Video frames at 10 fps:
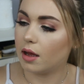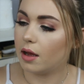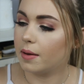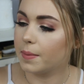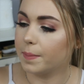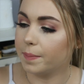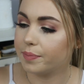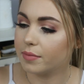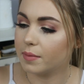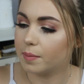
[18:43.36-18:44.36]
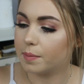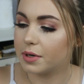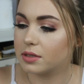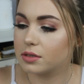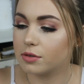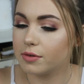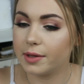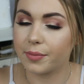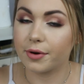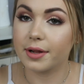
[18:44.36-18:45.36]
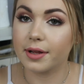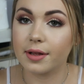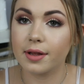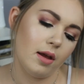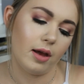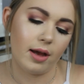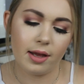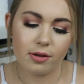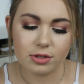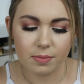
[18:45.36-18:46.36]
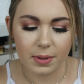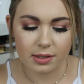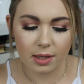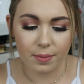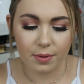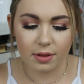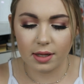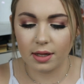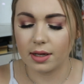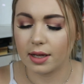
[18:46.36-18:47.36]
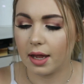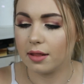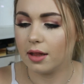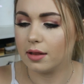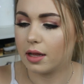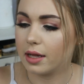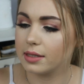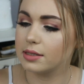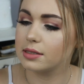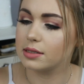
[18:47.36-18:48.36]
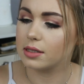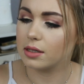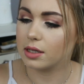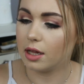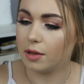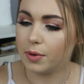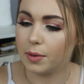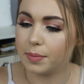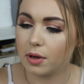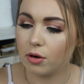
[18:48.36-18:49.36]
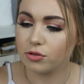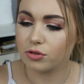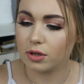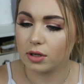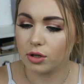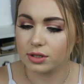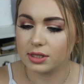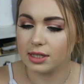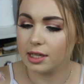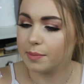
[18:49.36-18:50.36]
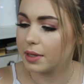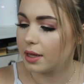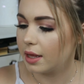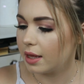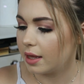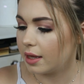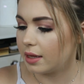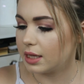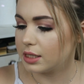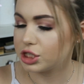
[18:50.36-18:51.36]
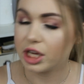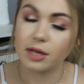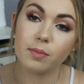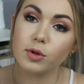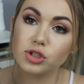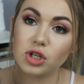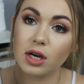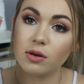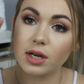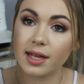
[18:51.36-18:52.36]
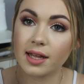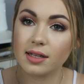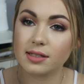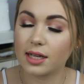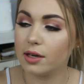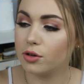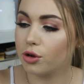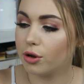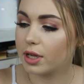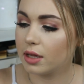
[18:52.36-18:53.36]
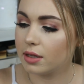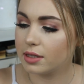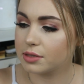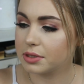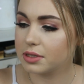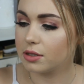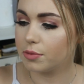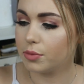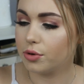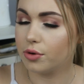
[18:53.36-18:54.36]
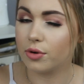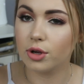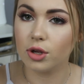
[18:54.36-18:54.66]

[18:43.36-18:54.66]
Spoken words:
but it's still really pretty. I also picked up the Kathleen Lights Colourpop Ultra Glossy Lip in the shade Moonchild. Again, it's like a nude colour. This one's a little more